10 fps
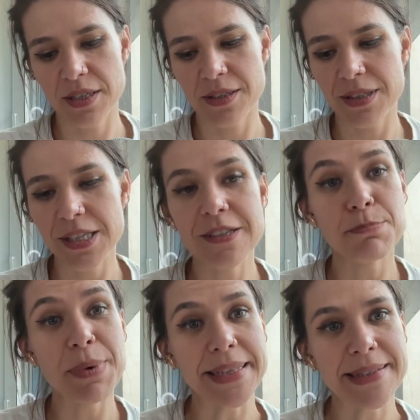these
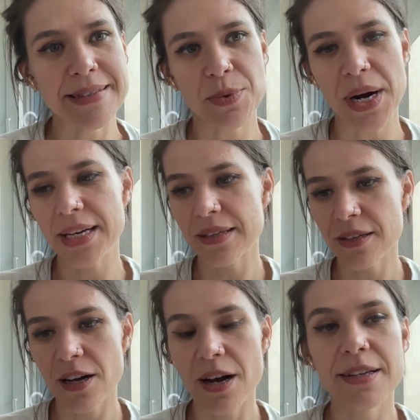bets, right?
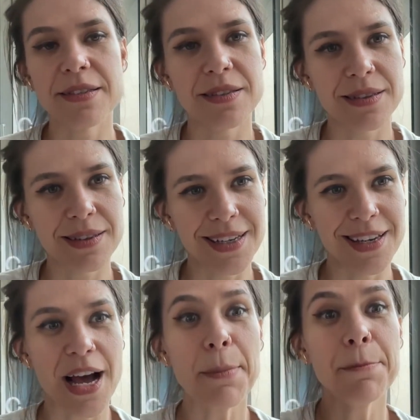
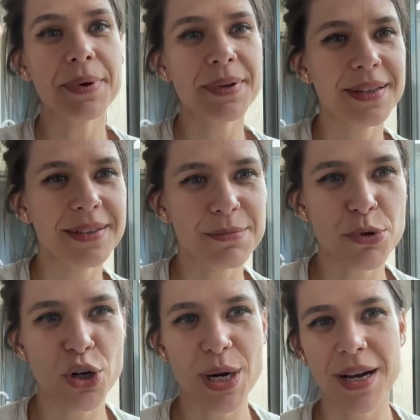Constantly up in the
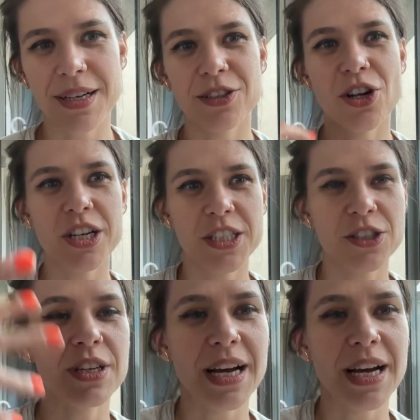product, launched,